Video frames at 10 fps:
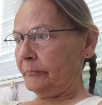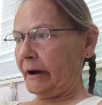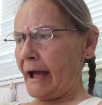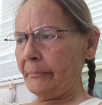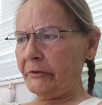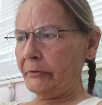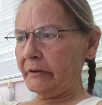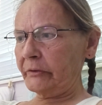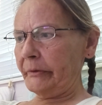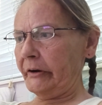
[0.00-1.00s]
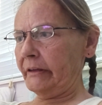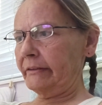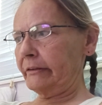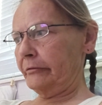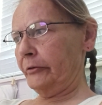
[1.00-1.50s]
perhaps to
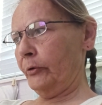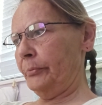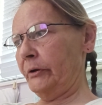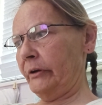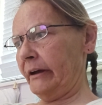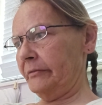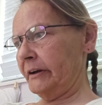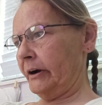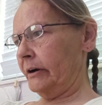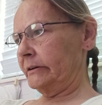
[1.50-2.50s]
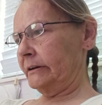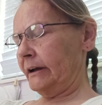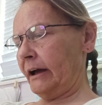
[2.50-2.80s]
experience the full beauty of the garden